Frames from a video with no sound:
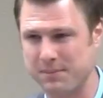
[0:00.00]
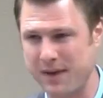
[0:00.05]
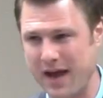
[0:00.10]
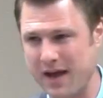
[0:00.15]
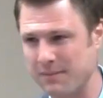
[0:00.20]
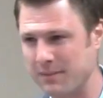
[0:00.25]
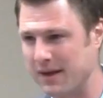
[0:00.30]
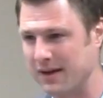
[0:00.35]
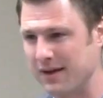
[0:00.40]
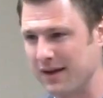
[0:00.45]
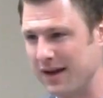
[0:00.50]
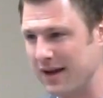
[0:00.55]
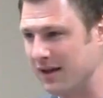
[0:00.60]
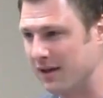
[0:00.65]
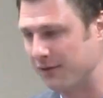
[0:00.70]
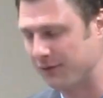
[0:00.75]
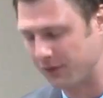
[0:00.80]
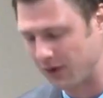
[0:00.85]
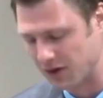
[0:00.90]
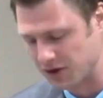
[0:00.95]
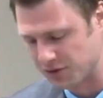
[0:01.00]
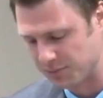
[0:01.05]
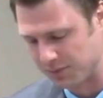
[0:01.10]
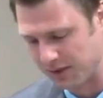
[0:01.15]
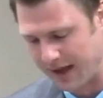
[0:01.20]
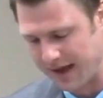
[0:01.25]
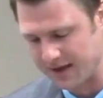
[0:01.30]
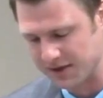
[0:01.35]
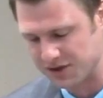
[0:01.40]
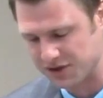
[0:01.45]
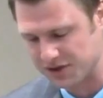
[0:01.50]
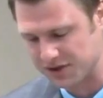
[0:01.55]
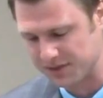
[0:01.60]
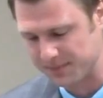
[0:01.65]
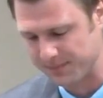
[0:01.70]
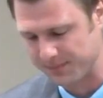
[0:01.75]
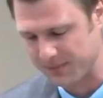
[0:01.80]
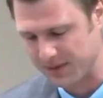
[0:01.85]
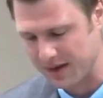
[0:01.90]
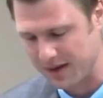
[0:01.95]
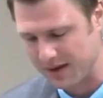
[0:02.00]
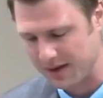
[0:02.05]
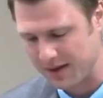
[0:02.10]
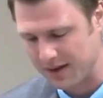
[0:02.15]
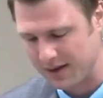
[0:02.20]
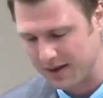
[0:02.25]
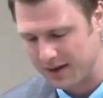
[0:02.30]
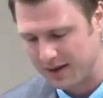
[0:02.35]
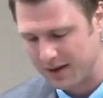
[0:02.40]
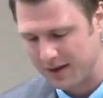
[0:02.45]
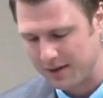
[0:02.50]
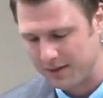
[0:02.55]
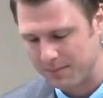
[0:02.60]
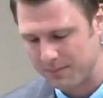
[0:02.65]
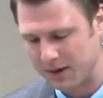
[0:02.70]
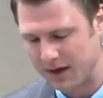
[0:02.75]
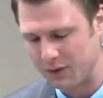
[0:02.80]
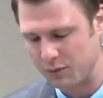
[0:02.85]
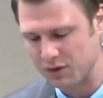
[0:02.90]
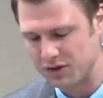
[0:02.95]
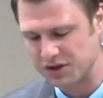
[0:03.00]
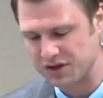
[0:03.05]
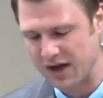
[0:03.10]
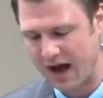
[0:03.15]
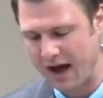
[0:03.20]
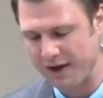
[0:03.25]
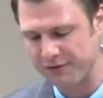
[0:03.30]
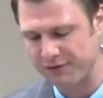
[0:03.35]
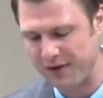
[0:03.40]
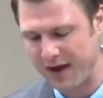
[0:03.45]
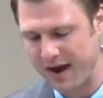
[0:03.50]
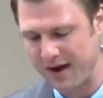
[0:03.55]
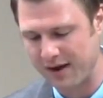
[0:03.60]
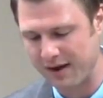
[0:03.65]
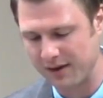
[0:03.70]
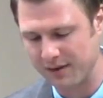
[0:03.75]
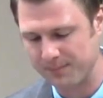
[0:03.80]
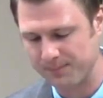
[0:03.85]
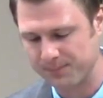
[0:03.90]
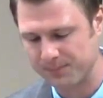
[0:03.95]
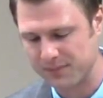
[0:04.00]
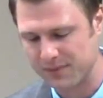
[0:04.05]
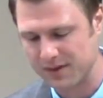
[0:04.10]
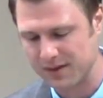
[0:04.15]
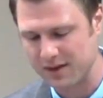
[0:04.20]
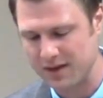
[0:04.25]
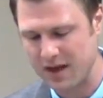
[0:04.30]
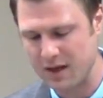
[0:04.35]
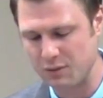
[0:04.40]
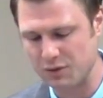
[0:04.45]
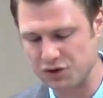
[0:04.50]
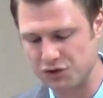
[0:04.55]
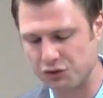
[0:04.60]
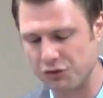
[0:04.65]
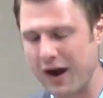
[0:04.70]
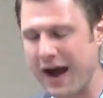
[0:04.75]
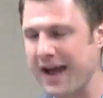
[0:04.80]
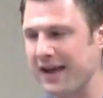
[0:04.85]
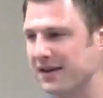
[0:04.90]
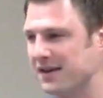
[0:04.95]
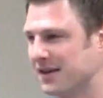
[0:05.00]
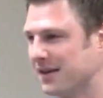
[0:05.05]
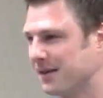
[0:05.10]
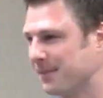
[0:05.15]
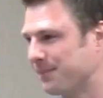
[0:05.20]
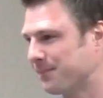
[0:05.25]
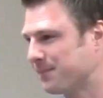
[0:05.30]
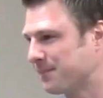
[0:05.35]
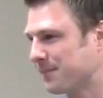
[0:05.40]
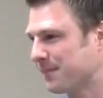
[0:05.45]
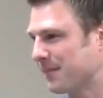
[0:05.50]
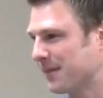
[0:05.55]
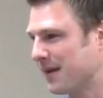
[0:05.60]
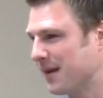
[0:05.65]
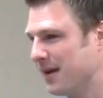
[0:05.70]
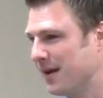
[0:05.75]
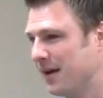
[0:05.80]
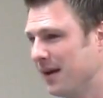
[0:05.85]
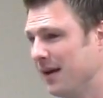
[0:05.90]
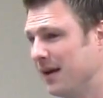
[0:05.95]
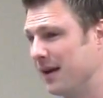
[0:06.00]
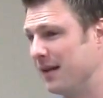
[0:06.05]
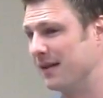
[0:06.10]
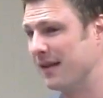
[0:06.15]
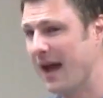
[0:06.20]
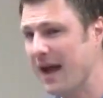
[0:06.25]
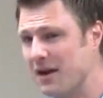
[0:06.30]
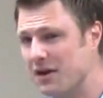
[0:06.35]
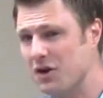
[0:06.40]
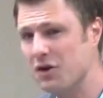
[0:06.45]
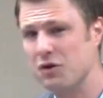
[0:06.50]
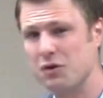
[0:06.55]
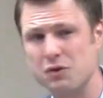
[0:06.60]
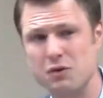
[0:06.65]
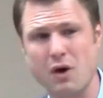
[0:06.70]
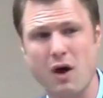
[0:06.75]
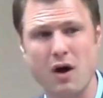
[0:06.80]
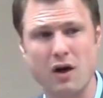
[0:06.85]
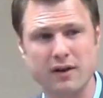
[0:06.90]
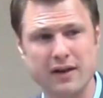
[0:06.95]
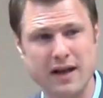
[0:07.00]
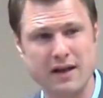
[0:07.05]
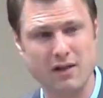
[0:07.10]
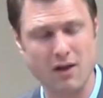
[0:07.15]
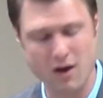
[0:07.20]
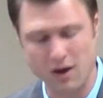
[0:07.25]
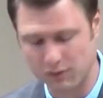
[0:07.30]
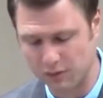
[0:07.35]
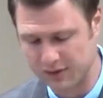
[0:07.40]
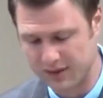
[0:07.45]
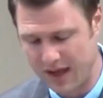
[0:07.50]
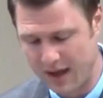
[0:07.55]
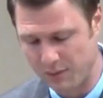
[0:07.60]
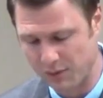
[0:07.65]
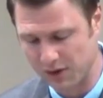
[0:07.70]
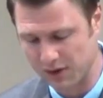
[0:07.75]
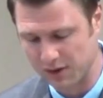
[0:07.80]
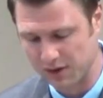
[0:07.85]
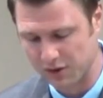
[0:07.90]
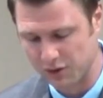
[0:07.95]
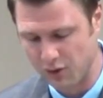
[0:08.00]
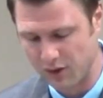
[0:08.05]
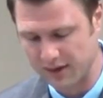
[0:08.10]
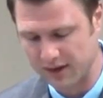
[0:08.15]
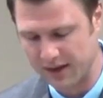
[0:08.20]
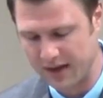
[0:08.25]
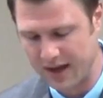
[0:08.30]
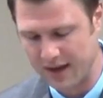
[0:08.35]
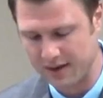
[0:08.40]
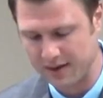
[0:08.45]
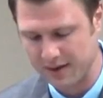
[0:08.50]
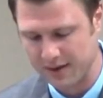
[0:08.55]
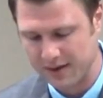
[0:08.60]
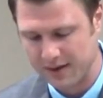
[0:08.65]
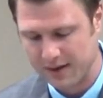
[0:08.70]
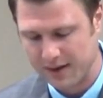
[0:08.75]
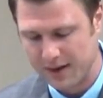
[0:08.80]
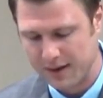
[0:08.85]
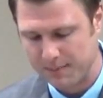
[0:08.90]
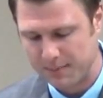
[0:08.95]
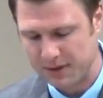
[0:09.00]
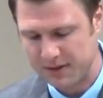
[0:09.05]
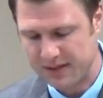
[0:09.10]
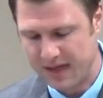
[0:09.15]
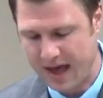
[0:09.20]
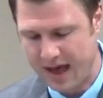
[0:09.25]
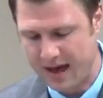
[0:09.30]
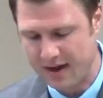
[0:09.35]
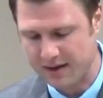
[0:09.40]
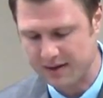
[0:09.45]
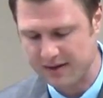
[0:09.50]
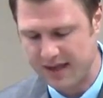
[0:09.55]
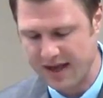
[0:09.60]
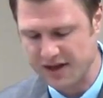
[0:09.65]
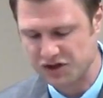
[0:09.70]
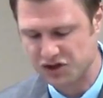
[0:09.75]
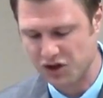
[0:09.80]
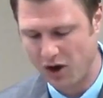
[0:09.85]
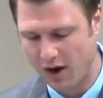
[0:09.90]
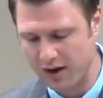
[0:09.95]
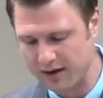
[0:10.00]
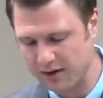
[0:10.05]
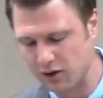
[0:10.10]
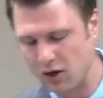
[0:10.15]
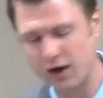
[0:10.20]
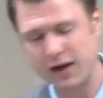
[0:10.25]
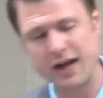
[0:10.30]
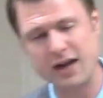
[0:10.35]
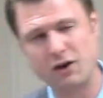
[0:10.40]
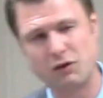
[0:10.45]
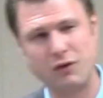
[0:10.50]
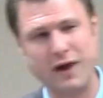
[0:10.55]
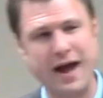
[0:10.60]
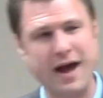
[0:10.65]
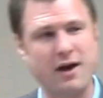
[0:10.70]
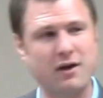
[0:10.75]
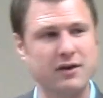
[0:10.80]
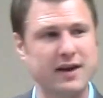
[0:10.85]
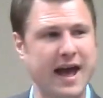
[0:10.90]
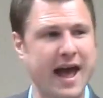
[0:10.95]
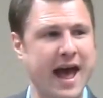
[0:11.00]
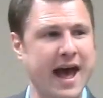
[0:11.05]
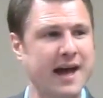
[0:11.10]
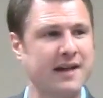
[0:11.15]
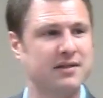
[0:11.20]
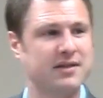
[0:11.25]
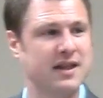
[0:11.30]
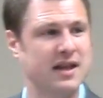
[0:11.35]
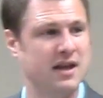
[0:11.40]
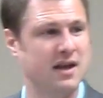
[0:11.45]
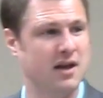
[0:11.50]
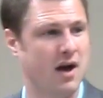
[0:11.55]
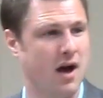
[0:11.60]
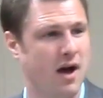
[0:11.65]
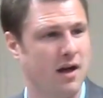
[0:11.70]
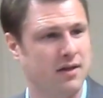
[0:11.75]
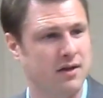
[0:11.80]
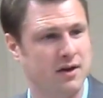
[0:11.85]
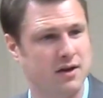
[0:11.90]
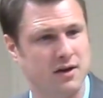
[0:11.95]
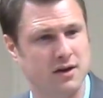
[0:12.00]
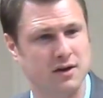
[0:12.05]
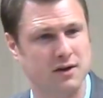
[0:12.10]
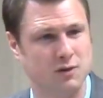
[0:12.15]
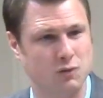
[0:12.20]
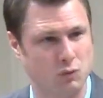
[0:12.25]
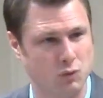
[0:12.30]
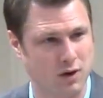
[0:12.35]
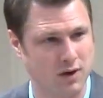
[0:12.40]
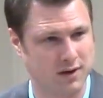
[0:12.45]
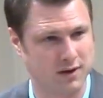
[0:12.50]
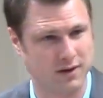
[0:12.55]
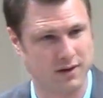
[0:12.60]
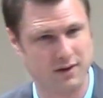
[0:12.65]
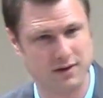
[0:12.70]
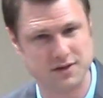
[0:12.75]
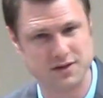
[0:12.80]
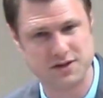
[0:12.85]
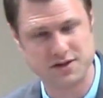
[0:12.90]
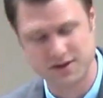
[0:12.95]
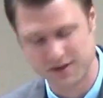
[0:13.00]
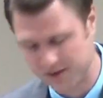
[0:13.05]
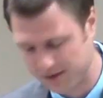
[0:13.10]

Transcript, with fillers: payment in the first place. But it was not fair, he was right. They knew all day long what they were going to get. But then they started looking around at the other workers.